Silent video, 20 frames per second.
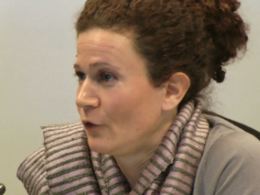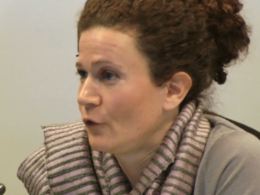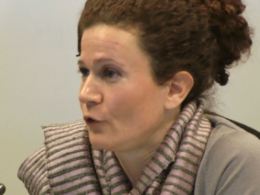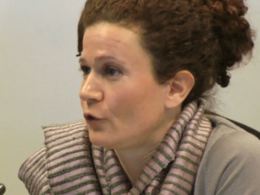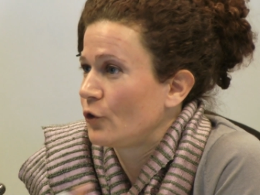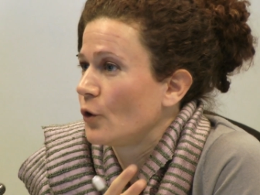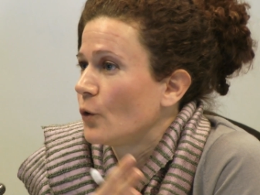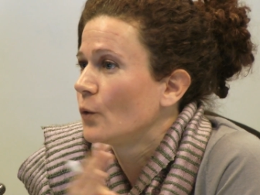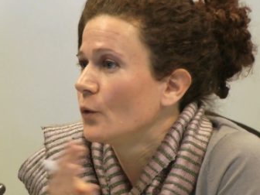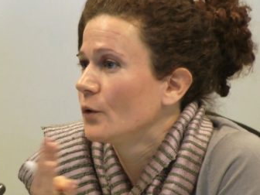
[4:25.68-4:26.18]

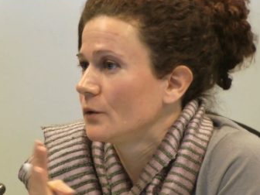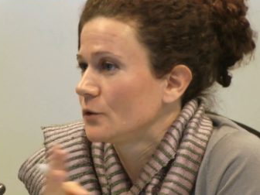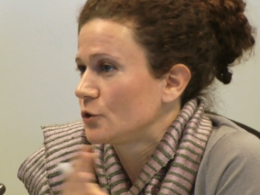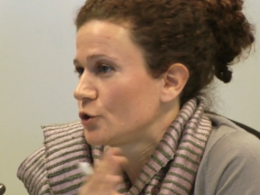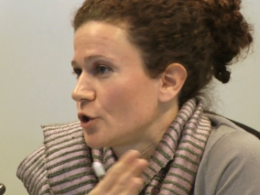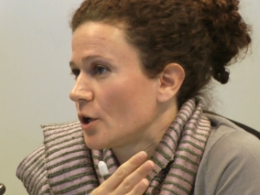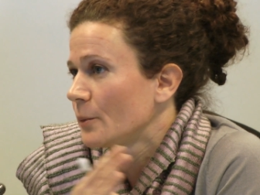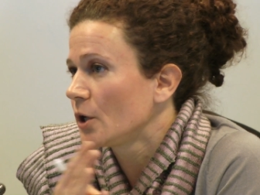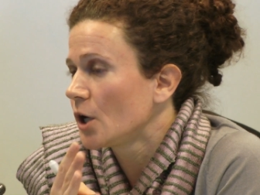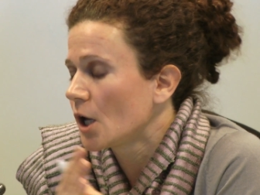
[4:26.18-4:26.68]
So
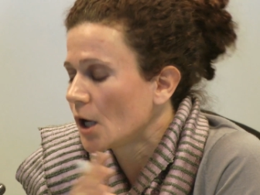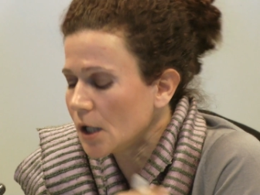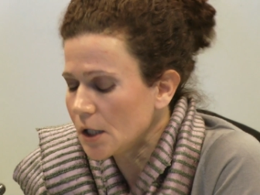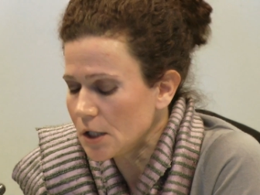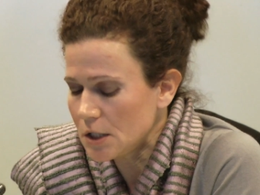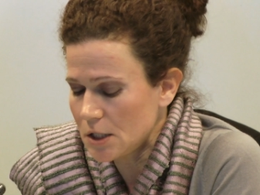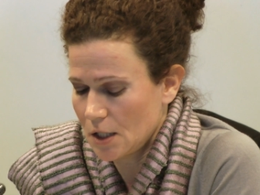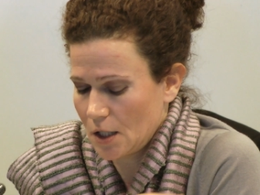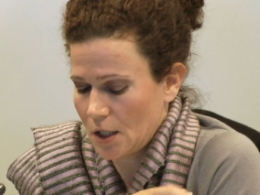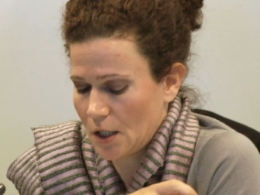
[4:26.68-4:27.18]

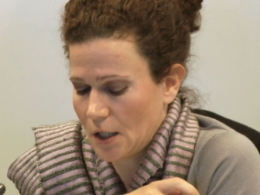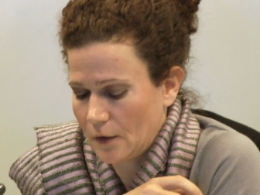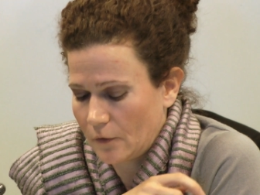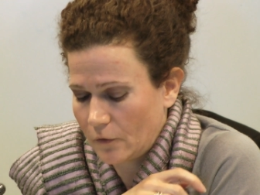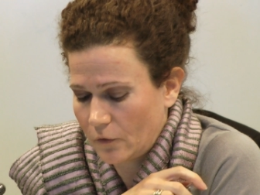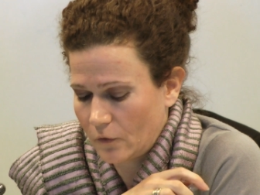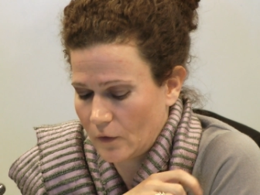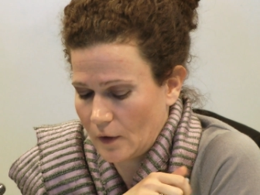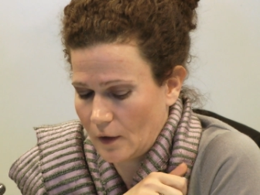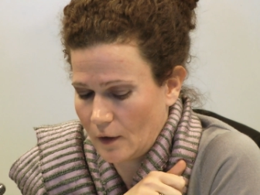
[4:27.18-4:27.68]
terminology
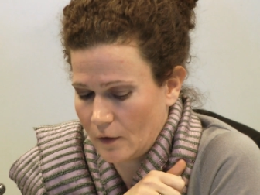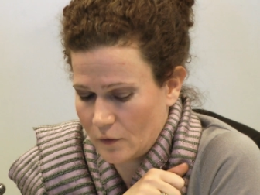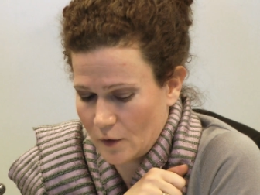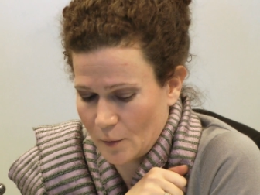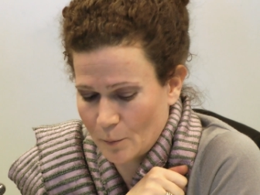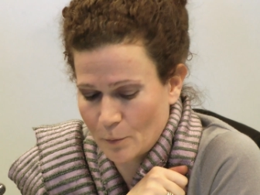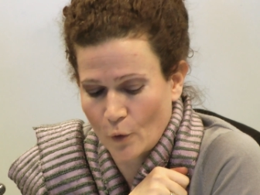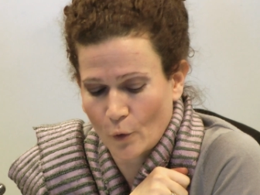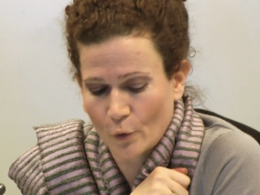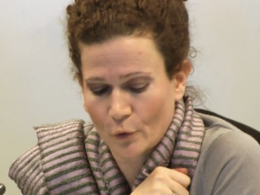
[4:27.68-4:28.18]
is
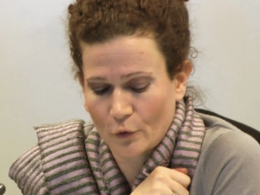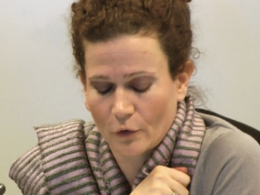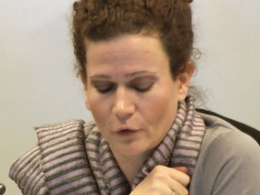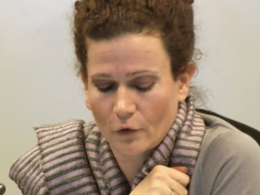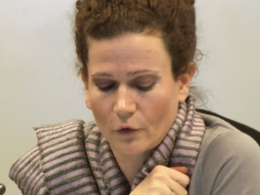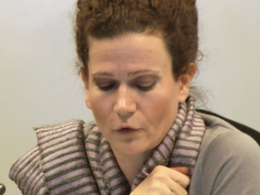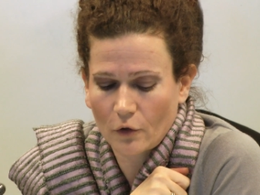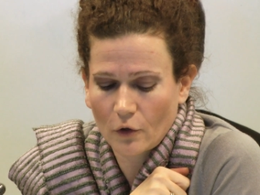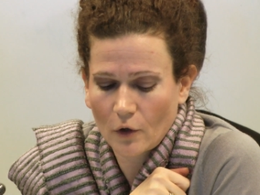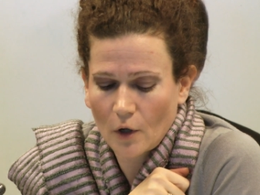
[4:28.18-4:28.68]

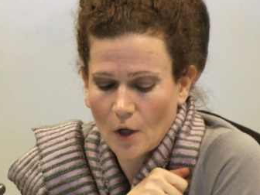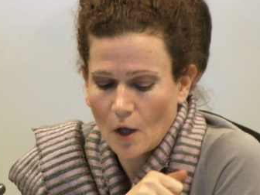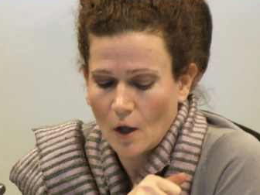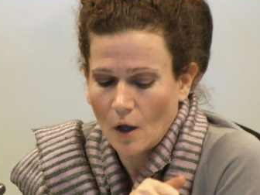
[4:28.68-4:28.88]
important.